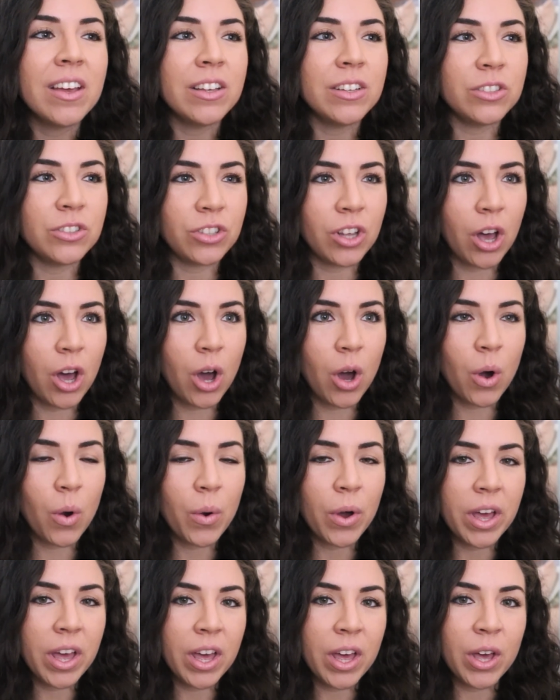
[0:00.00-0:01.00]

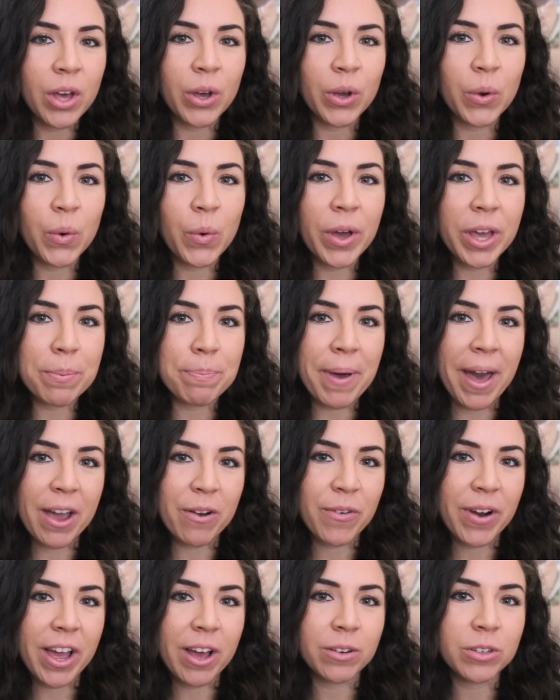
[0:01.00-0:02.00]
So, quick
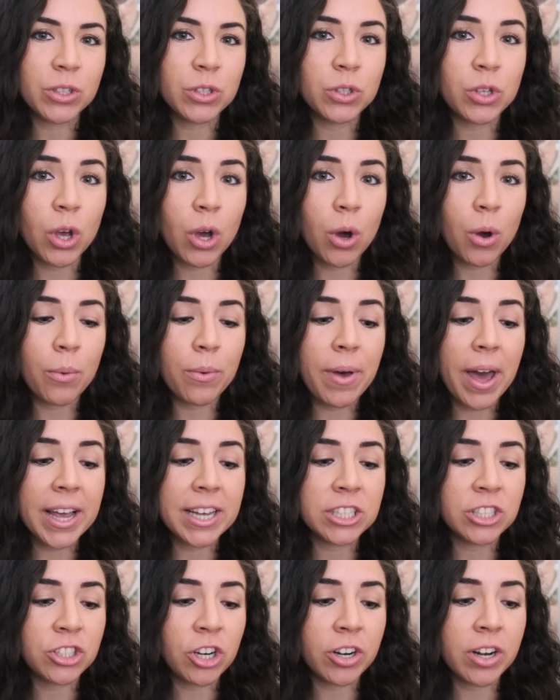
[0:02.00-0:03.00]
background. So,
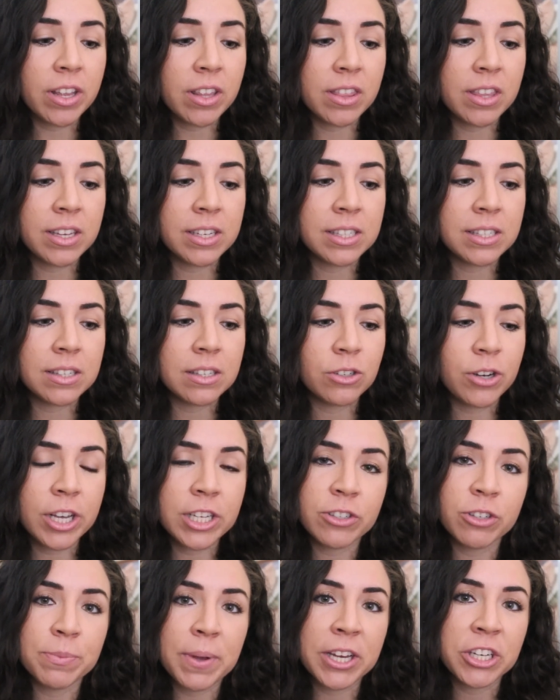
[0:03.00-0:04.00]
I started this
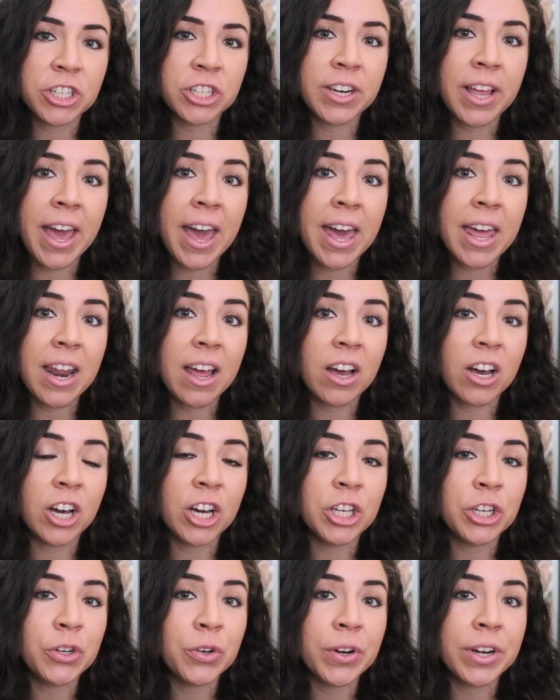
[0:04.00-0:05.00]
transformation at
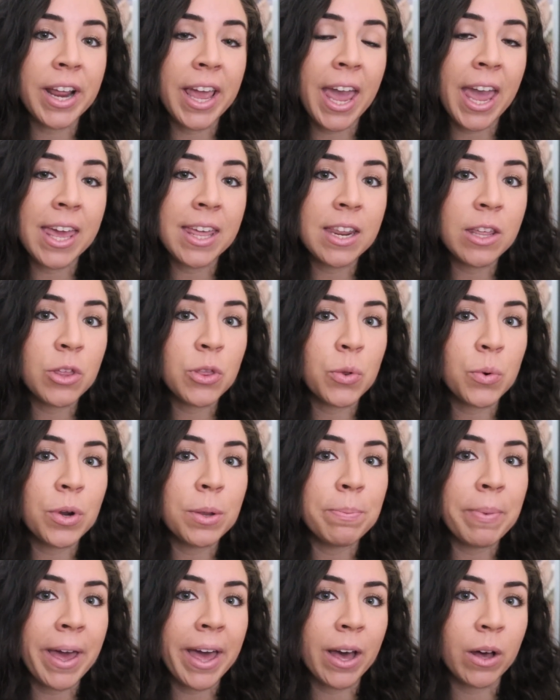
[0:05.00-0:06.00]

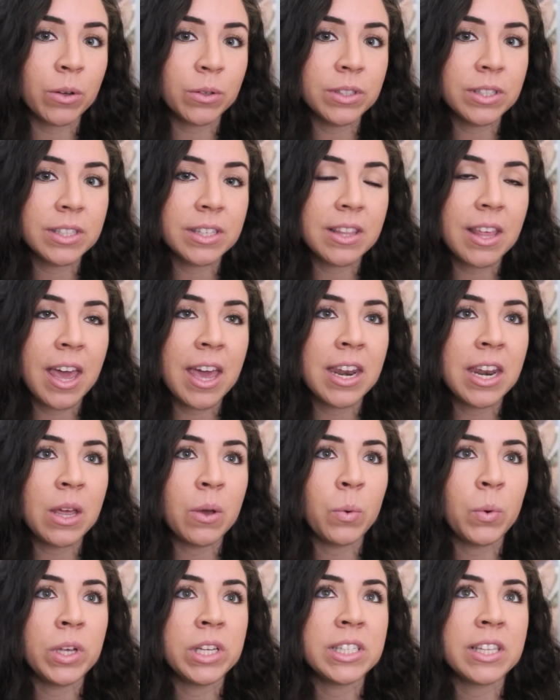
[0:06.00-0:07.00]
183 pounds, and
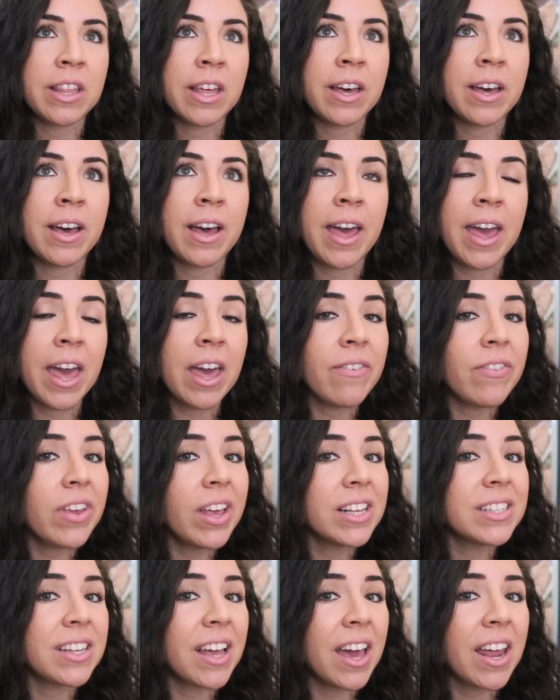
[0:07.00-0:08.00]
it was the
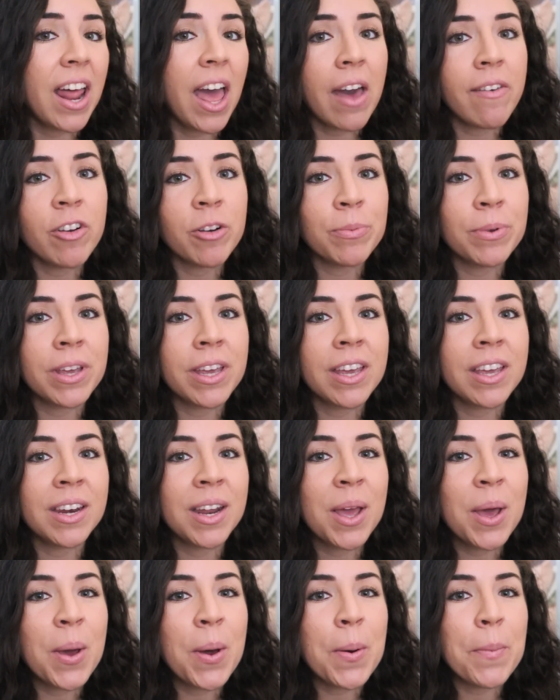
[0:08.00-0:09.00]
heaviest I had ever
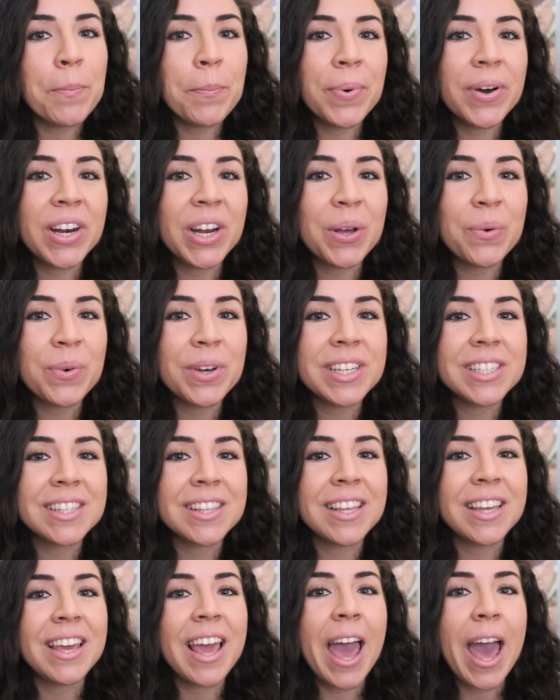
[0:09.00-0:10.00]
been, but it was
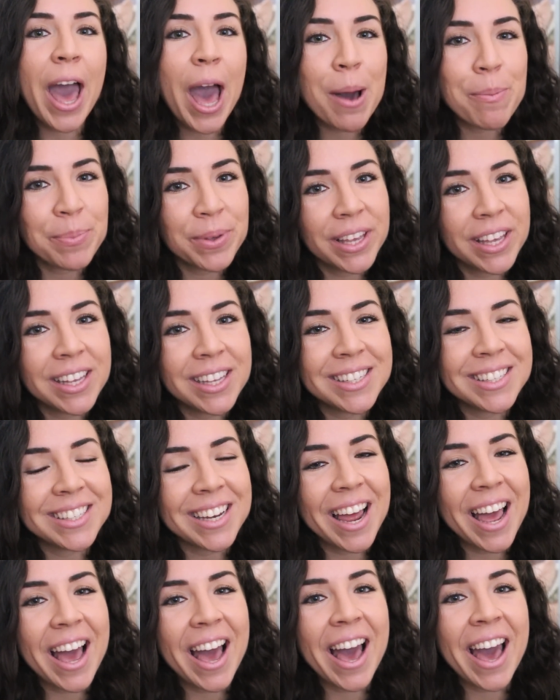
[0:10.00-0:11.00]
the
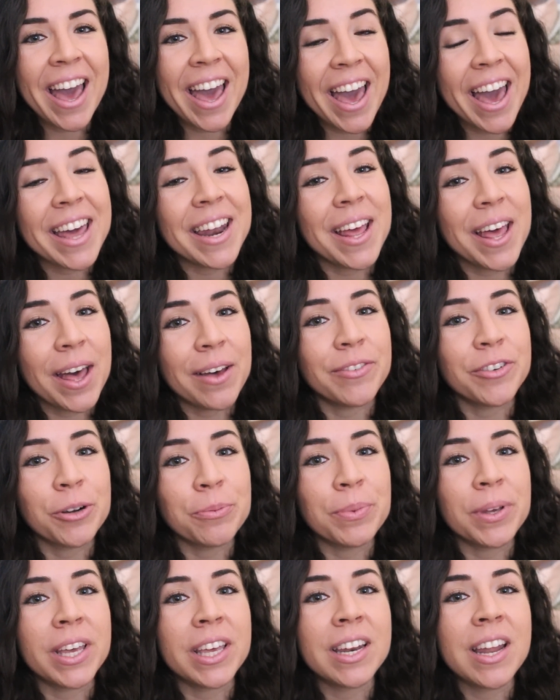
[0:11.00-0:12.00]
happiest I had ever
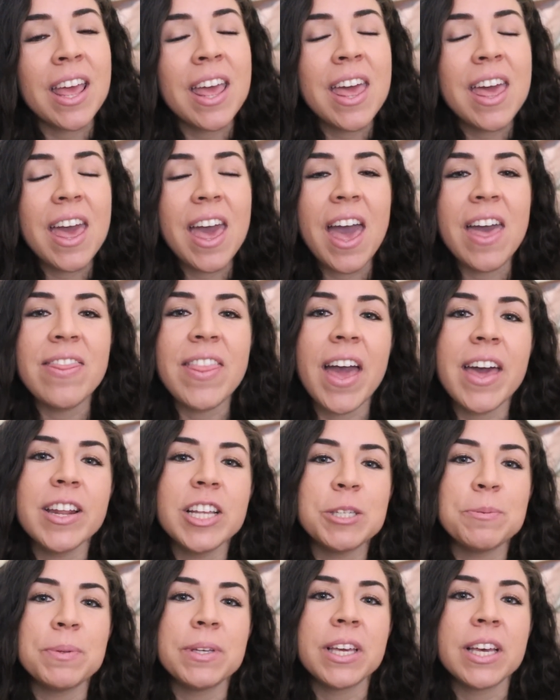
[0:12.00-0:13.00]
been. And that
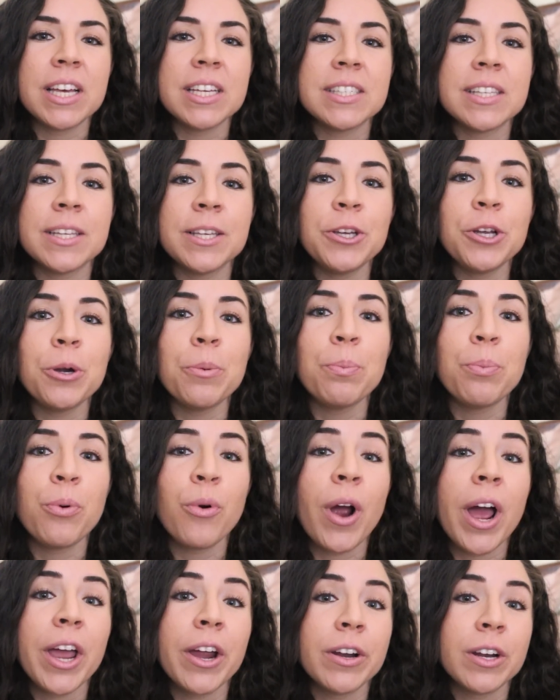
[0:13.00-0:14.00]
is because the year
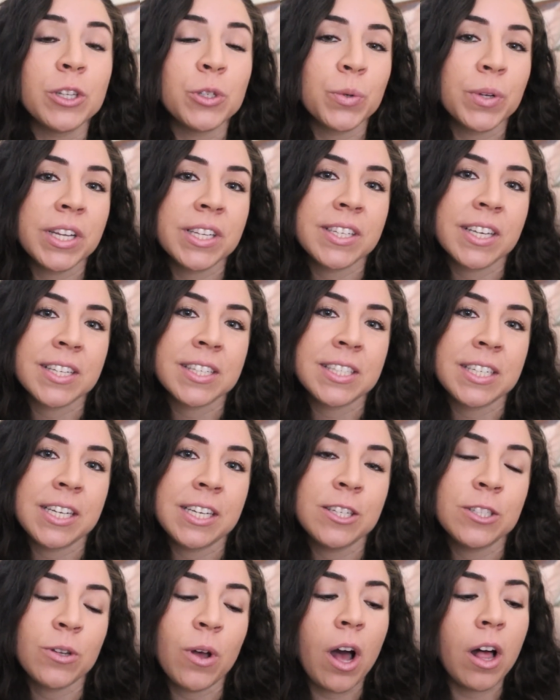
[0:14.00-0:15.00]
prior to
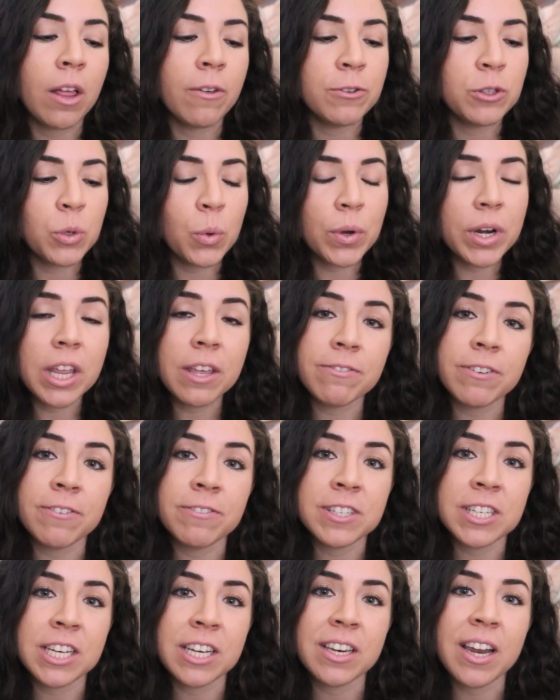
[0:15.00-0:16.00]
2016, so all of
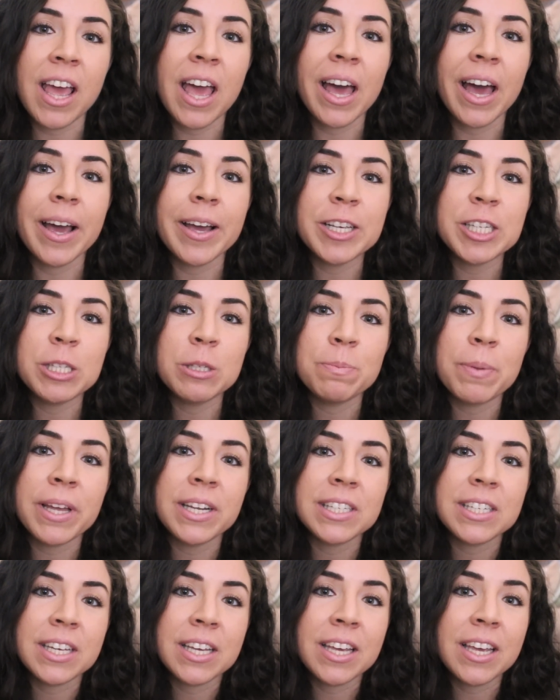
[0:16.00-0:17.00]
2015, I
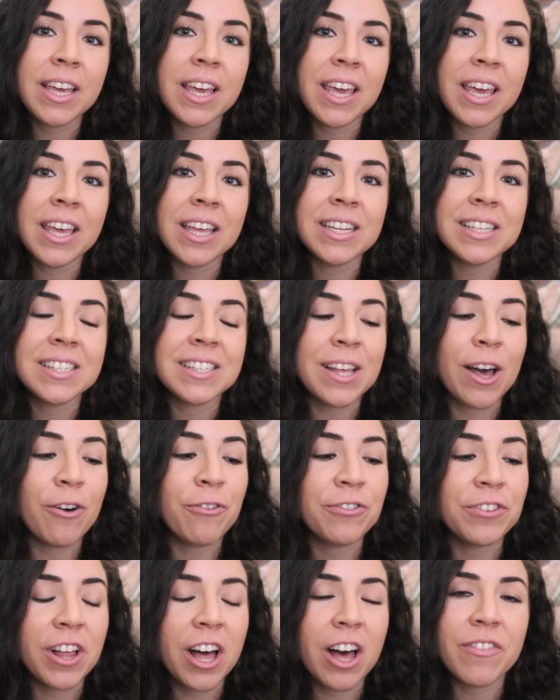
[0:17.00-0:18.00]
spent it in
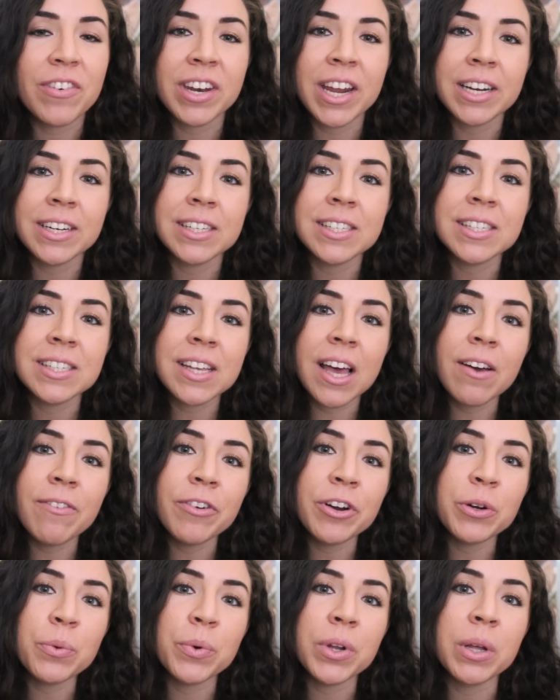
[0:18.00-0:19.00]
self-love, and I
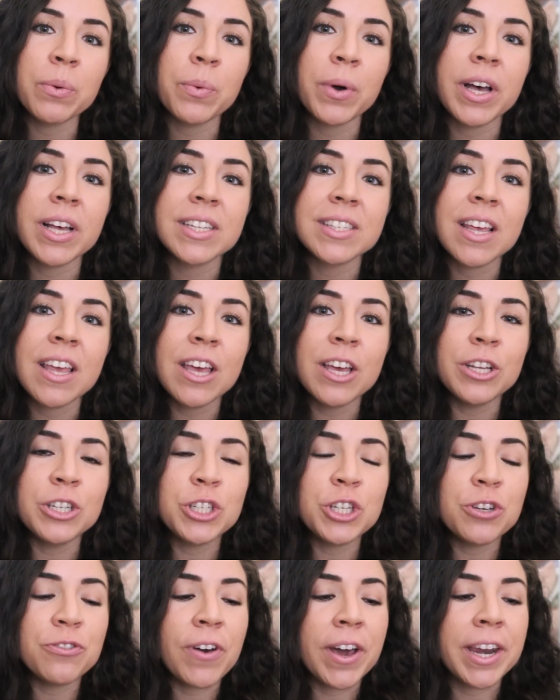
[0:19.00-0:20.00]
discovered what it was
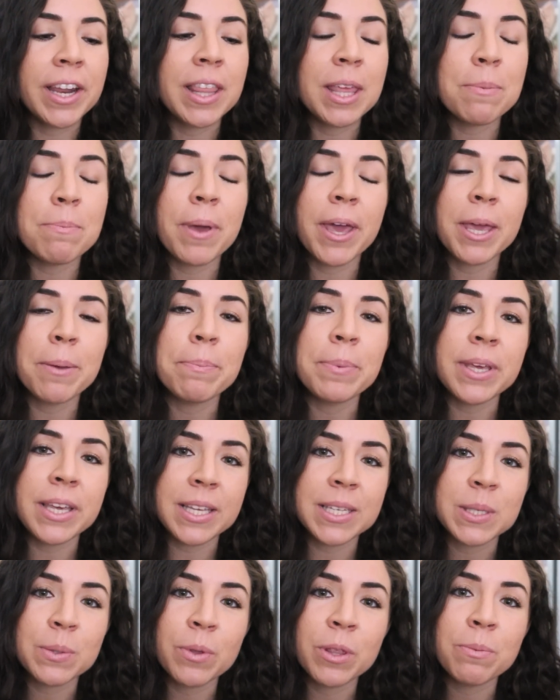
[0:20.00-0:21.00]
to finally make
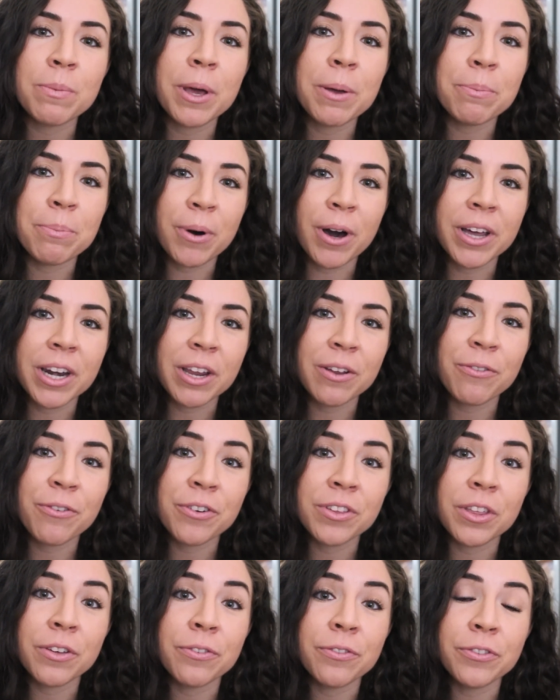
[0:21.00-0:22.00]
peace with my body.
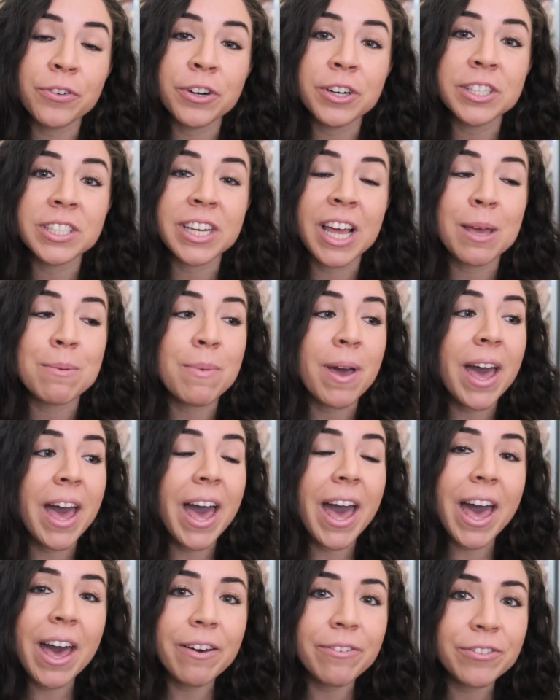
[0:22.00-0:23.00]
For the first time
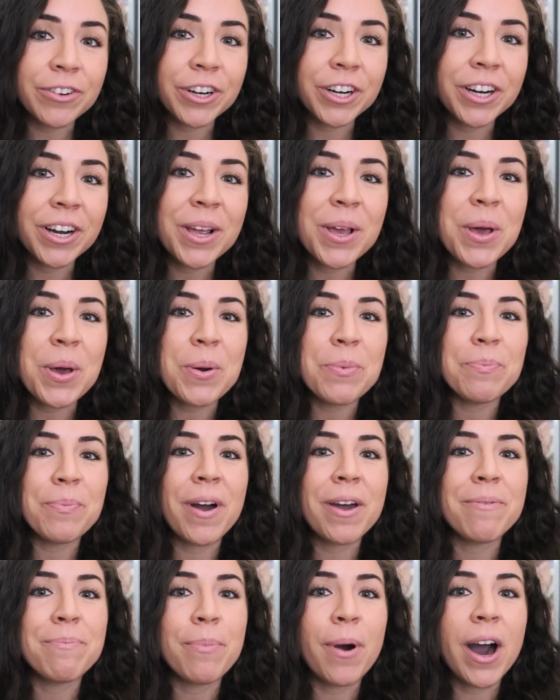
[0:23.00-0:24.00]
ever,
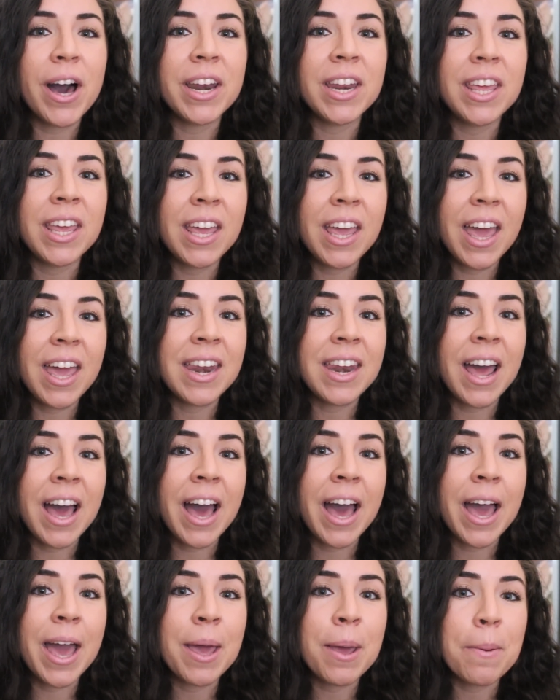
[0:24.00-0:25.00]
my body and
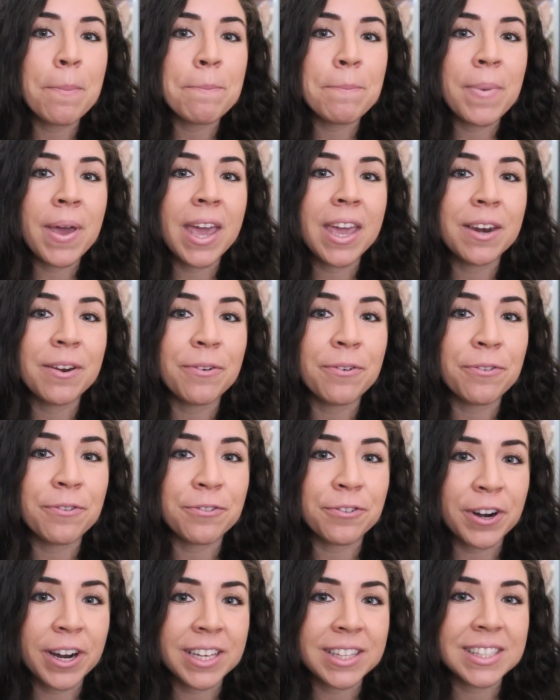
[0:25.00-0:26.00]
I made
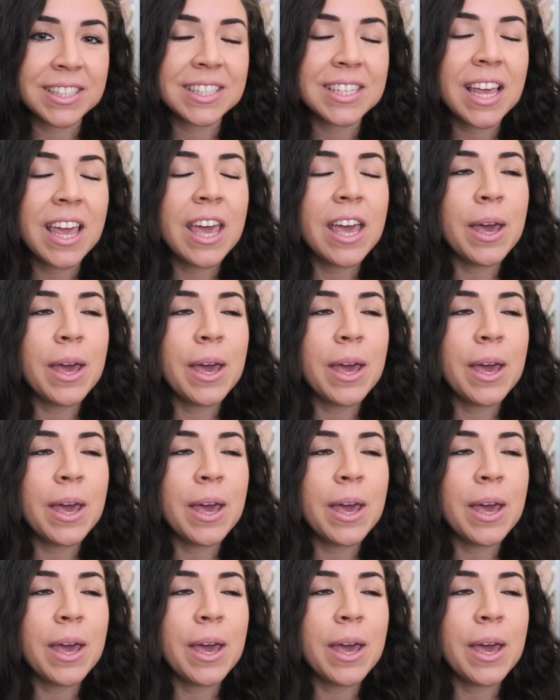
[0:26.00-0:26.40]
friends.